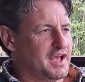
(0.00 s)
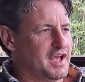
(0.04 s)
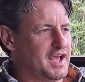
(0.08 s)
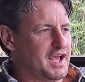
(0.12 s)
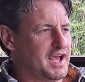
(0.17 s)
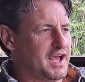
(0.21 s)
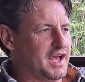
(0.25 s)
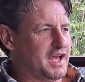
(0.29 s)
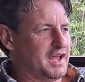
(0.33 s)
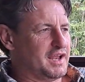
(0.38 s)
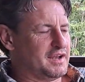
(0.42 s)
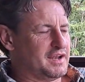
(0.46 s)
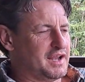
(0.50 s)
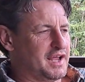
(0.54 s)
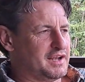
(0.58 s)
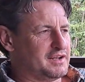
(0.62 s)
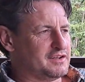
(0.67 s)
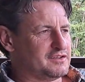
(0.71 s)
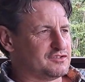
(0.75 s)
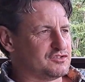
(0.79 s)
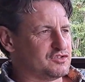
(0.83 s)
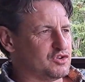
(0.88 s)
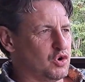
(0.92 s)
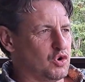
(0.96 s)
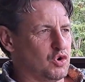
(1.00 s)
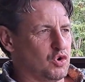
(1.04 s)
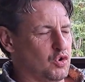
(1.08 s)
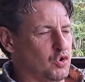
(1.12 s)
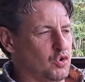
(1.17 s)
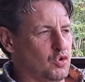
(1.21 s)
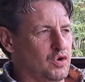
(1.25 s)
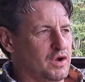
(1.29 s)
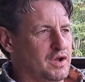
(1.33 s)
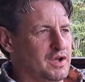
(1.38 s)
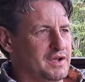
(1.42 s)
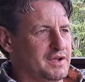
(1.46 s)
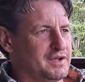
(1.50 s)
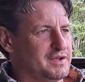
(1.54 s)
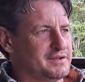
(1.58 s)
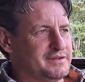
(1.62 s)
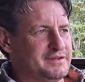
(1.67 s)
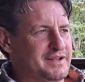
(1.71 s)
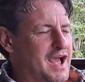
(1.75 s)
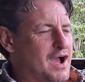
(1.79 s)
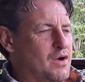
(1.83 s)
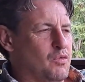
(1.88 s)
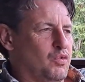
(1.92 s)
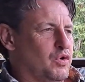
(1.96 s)
And so
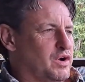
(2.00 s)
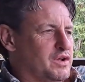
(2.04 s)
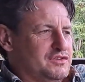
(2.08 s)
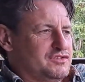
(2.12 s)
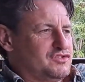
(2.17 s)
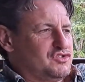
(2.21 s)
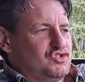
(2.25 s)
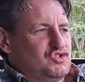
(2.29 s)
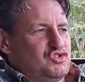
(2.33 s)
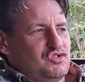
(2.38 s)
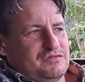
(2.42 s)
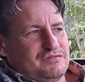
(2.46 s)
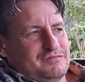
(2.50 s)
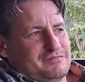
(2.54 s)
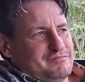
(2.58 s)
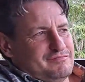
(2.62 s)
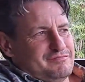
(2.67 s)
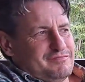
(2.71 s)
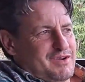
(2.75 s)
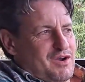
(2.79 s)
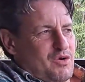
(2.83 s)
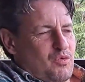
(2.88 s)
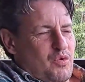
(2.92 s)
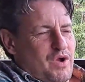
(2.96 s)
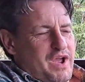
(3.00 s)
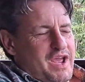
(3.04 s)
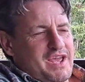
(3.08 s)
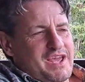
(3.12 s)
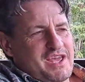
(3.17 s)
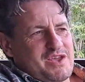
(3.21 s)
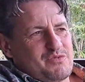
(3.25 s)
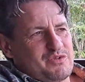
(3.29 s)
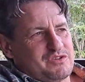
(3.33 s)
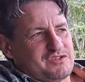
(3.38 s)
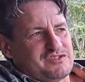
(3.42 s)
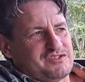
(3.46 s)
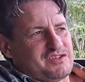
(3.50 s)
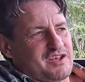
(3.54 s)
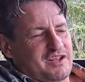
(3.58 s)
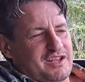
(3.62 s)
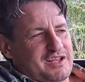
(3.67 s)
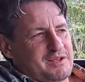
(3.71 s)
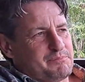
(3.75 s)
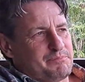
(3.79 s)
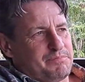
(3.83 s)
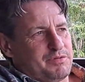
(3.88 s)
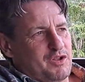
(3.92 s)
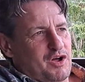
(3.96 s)
that was a way he was
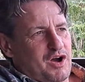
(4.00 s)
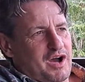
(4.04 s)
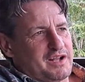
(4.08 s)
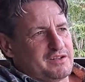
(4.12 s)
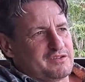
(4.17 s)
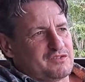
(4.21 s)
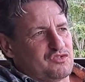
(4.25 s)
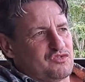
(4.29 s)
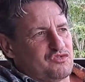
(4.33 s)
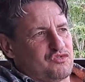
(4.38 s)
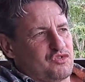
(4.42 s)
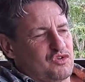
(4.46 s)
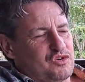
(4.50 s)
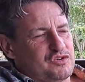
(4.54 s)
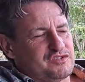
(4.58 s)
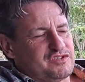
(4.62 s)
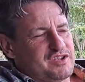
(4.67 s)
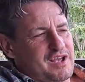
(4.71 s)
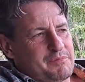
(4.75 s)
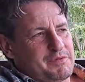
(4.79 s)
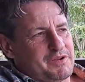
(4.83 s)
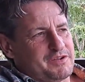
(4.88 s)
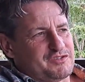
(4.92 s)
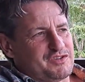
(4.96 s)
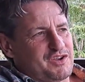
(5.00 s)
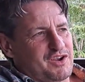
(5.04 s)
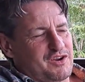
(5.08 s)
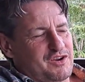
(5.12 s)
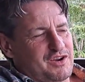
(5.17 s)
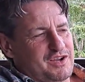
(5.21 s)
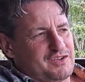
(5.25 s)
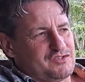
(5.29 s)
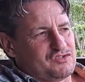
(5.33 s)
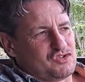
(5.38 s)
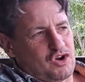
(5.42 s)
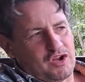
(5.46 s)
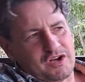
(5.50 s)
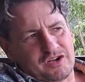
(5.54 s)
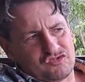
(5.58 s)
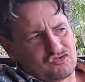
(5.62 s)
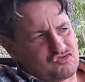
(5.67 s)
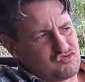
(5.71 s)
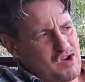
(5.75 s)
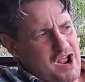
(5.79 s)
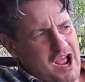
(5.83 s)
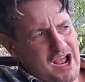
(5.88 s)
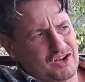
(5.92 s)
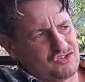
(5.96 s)
selling plots for cemeteries on
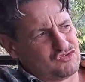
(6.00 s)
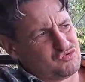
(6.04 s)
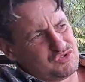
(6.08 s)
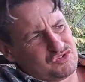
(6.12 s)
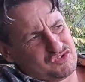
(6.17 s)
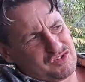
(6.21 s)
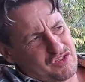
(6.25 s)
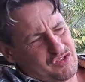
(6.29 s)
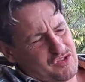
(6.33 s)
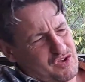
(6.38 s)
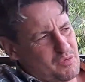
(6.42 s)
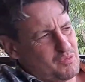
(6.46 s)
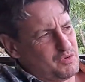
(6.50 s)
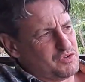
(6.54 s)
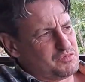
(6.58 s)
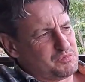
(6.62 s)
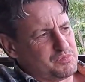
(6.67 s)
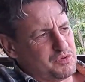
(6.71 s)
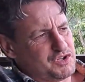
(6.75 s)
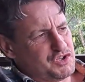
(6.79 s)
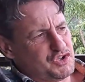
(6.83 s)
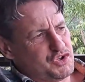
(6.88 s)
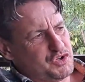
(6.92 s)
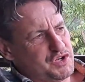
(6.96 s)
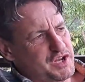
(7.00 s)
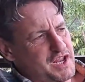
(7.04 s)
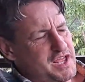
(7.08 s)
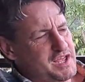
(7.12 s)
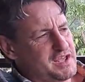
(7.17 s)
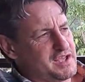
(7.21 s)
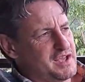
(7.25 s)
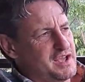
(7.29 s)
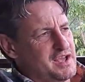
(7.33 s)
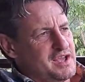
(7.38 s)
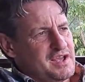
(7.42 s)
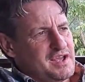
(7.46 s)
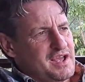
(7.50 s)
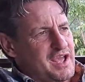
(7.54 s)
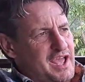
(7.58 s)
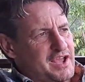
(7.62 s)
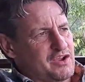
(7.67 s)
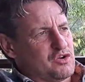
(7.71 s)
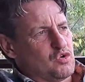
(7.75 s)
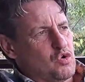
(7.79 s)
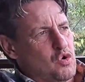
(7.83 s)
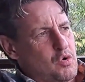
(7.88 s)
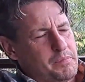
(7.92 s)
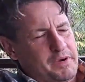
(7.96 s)
his ranch, which I thought was pretty unique,
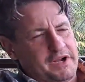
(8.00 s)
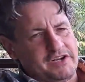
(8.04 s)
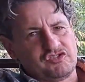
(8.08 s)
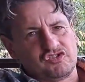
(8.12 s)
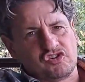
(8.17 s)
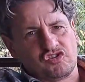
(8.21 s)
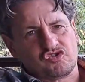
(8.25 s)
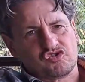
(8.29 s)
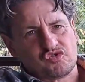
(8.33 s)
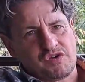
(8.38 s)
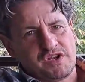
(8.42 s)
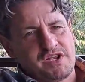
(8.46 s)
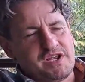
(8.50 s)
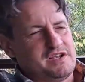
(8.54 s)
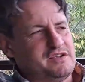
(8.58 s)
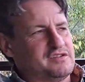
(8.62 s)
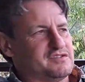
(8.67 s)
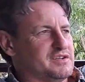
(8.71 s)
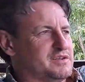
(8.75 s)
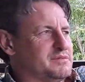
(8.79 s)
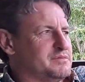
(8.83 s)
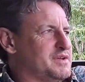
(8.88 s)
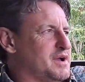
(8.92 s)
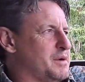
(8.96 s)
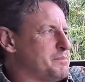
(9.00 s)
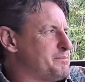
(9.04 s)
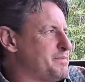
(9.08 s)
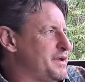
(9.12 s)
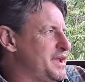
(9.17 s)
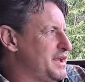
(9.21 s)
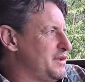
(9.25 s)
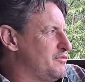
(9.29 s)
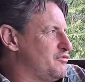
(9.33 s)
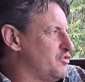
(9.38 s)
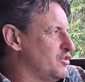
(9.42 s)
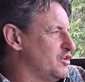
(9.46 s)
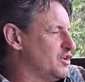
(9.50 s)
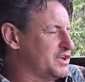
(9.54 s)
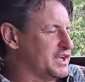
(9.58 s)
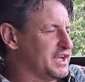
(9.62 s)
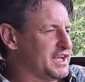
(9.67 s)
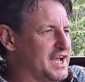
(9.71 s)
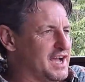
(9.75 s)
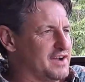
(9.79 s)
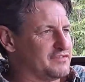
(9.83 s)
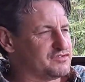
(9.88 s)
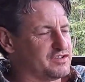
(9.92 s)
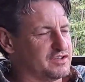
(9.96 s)
and grow a bunch of trees and got paid for
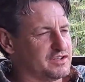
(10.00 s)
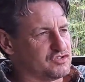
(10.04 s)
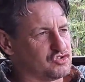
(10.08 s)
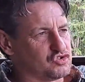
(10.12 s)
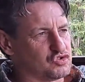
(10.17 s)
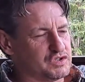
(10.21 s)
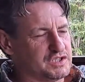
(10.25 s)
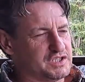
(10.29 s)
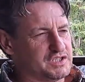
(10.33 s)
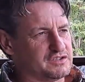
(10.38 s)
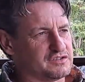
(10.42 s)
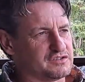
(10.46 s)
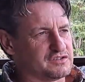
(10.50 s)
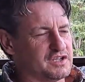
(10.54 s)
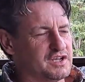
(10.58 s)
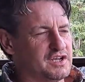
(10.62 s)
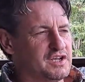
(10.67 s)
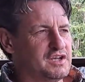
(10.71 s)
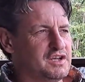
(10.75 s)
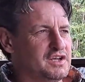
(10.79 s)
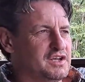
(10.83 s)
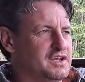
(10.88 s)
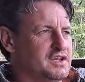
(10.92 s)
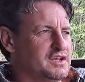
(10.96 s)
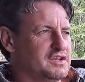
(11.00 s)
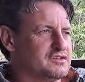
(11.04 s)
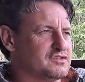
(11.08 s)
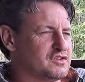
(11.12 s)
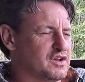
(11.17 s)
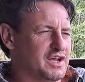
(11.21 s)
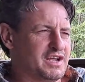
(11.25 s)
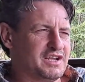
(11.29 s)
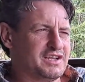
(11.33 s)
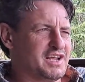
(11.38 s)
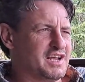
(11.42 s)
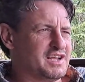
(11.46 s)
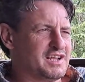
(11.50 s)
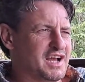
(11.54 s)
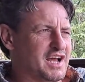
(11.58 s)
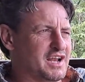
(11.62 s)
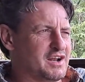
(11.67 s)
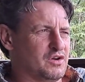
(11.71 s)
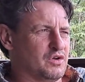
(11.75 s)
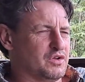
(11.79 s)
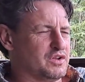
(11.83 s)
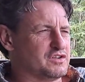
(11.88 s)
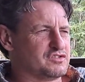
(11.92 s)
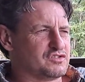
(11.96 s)
looking after the trees. So I
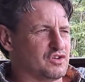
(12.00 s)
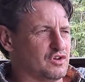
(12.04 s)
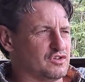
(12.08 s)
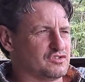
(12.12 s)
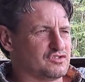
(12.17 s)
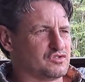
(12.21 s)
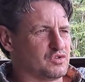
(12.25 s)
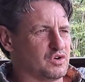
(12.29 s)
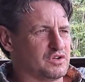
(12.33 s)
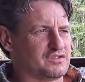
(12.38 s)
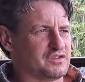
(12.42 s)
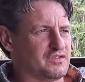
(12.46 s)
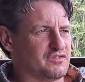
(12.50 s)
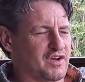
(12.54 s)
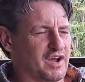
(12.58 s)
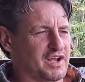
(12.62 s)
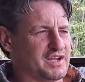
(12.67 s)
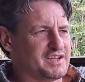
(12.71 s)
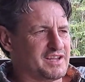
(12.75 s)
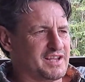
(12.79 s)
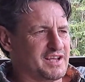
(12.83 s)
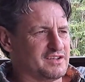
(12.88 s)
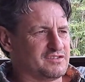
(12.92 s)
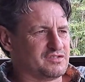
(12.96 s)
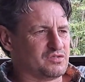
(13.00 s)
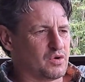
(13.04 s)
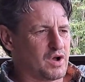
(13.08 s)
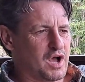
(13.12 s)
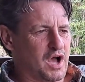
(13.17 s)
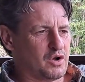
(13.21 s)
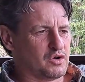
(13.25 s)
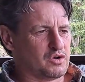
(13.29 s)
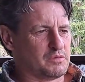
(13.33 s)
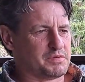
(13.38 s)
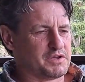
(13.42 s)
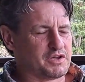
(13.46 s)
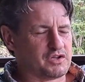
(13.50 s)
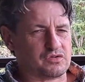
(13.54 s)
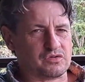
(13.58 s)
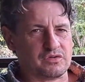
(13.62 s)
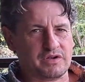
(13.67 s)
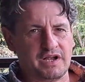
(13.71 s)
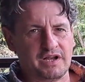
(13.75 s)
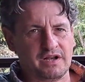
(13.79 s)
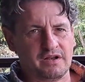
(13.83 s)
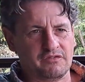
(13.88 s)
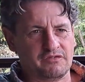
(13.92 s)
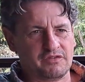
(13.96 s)
don't know, there's all sorts of ideas of how to be
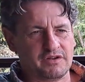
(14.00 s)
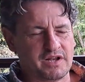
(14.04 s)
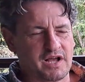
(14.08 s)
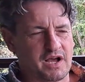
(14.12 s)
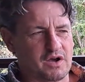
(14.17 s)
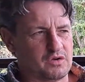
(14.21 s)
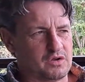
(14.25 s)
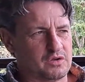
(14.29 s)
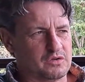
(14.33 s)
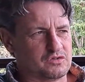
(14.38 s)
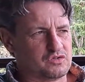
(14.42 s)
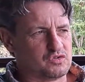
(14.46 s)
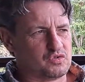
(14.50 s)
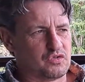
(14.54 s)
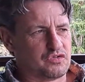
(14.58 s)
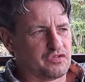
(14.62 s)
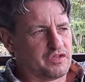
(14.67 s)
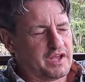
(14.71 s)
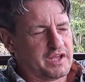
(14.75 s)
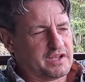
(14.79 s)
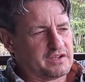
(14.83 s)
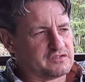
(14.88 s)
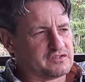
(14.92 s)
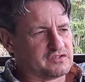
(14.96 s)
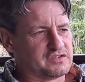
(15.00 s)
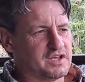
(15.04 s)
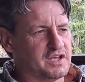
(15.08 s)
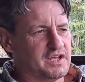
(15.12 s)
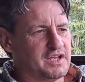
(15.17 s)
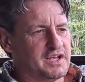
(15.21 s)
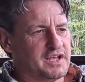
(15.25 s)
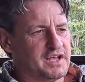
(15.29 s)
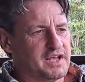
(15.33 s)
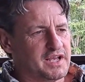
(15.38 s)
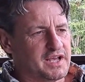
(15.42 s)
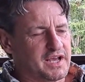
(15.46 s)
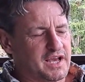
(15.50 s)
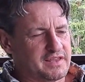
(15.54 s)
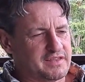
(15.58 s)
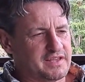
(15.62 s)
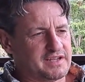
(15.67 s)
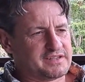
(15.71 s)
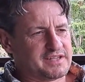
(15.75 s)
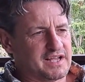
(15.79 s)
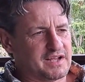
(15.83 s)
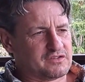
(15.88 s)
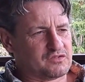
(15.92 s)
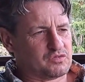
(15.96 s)
creative and how to do things. I
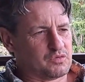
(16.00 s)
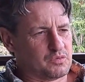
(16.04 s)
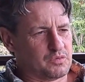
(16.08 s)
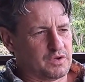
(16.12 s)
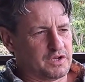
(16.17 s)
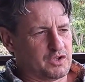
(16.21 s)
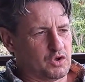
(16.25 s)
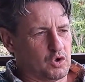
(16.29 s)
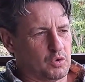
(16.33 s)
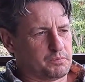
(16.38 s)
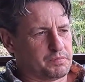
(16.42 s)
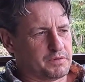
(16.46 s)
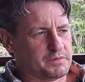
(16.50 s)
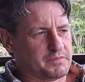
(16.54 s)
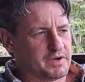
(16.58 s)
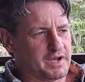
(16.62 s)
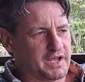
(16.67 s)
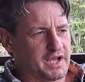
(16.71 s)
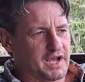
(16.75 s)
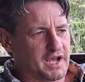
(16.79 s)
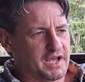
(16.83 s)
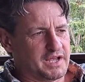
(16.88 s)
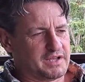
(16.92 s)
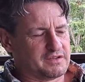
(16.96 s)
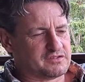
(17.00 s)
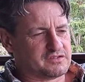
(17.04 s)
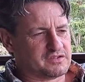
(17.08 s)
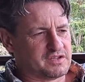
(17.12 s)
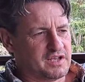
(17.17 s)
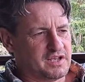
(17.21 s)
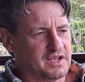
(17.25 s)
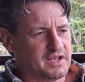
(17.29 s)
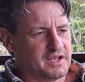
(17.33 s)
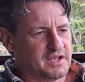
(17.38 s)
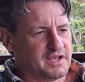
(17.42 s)
think that's what really opened my eyes.